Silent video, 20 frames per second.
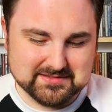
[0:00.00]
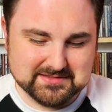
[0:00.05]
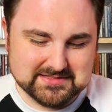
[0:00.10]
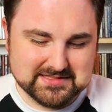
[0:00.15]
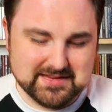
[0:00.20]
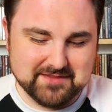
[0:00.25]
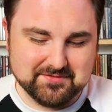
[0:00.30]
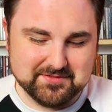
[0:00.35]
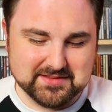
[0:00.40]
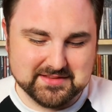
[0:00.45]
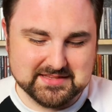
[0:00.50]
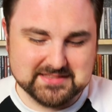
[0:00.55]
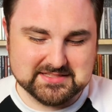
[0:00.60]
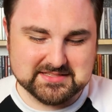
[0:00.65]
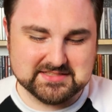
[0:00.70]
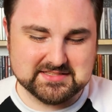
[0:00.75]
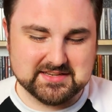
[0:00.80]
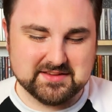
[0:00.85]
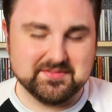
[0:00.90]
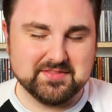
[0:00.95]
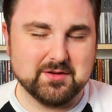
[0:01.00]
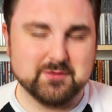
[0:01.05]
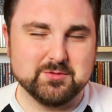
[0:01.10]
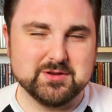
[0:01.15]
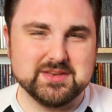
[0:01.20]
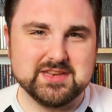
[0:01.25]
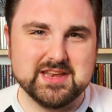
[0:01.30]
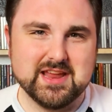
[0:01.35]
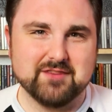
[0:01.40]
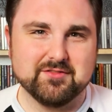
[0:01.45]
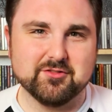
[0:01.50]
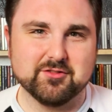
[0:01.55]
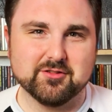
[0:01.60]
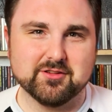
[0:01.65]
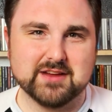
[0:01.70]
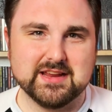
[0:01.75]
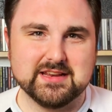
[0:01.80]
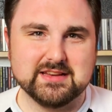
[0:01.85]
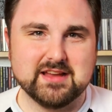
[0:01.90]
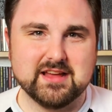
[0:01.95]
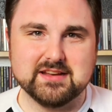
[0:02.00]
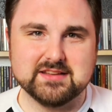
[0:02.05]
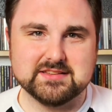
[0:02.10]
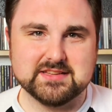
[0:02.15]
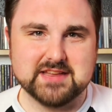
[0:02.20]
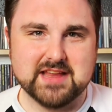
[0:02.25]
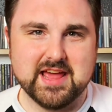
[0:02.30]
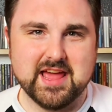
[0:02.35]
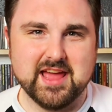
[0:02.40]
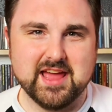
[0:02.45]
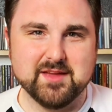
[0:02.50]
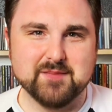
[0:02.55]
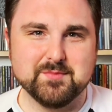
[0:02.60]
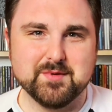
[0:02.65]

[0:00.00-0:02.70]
Definitely, this is stuff that would never get done today.